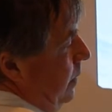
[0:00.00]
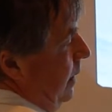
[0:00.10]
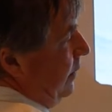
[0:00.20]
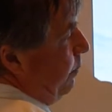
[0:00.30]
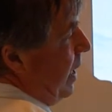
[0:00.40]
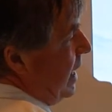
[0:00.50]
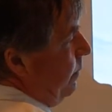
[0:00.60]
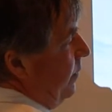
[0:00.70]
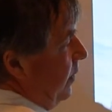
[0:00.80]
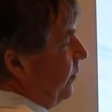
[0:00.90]
At the
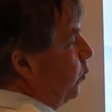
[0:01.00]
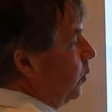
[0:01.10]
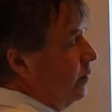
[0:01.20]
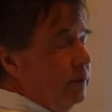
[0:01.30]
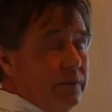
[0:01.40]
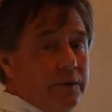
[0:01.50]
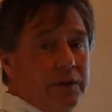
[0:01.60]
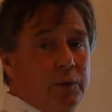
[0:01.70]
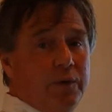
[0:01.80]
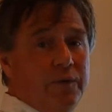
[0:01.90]
bottom, therefore,
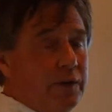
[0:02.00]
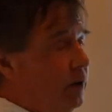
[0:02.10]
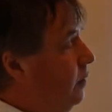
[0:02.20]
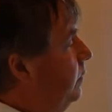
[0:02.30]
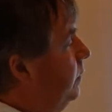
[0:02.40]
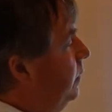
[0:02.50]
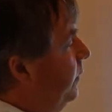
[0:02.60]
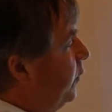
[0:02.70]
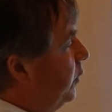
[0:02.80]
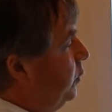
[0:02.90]
you would feel a
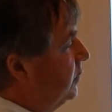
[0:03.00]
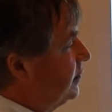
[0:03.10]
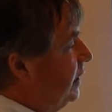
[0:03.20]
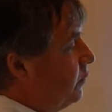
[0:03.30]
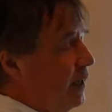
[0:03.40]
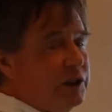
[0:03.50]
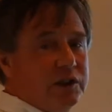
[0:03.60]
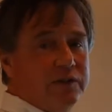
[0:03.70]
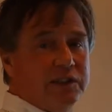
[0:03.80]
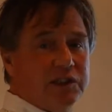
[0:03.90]
vertical acceleration
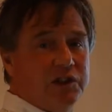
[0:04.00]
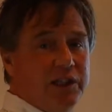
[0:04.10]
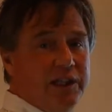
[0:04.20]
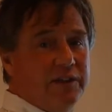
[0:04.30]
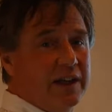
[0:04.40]
of 6 G's.